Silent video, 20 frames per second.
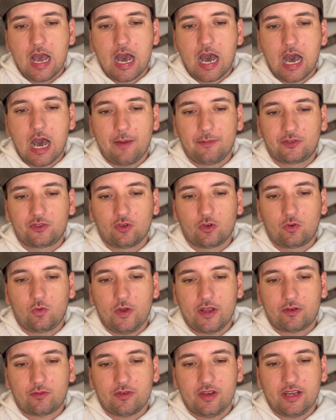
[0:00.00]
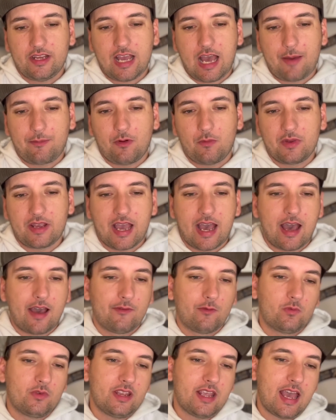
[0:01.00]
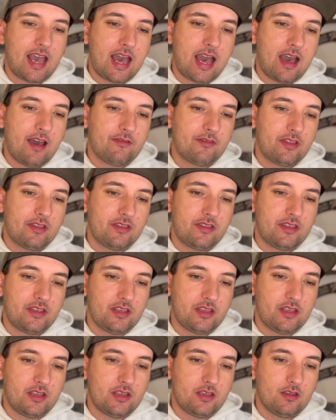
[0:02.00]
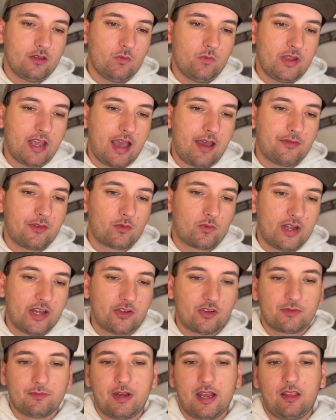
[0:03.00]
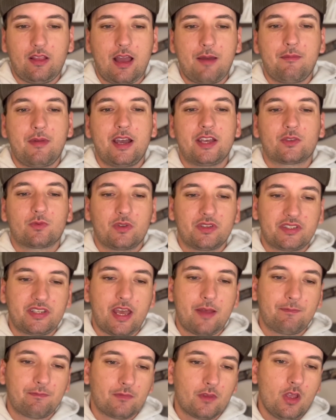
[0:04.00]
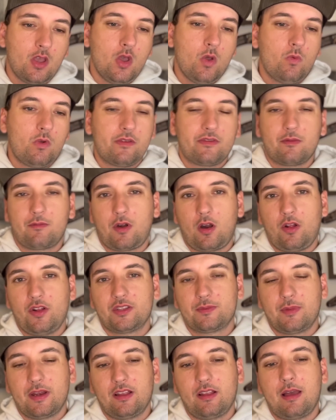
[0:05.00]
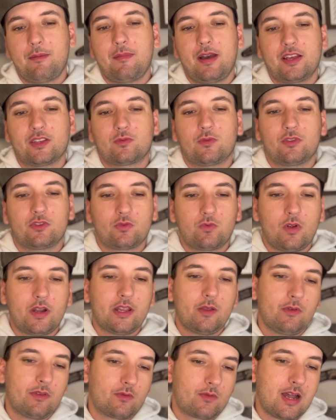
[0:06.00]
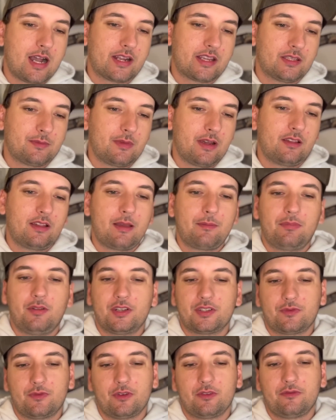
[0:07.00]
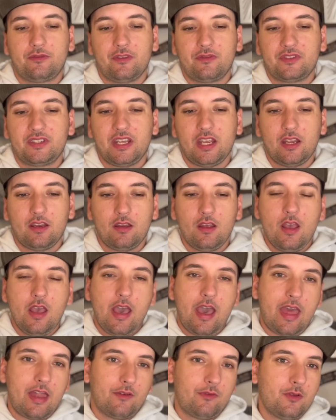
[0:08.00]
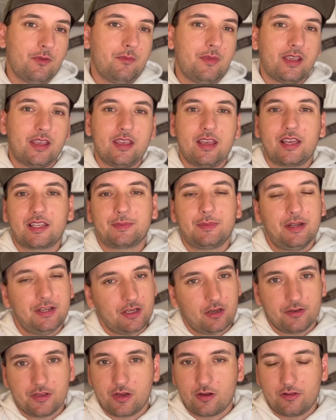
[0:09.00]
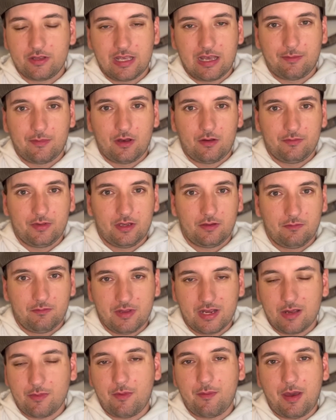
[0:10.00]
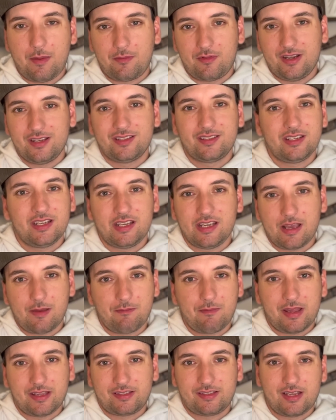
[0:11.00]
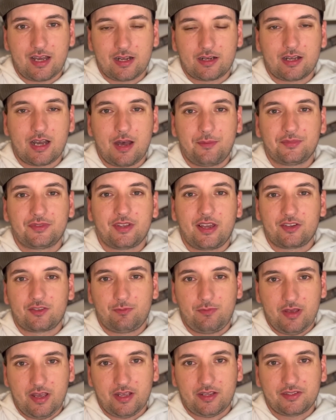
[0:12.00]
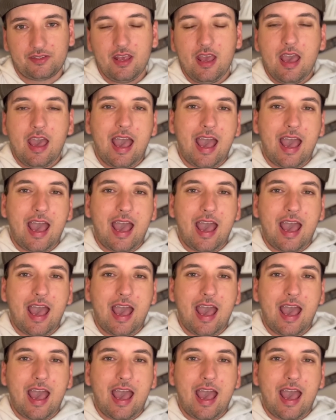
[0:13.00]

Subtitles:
So quick recap what we have. We have the Rangers money line minus 110. We have the Marlins money line minus 120. We have the Rockies money line plus 115. And if we've been making you guys money all year in the MLB, become a member at zdmbets.com/picks.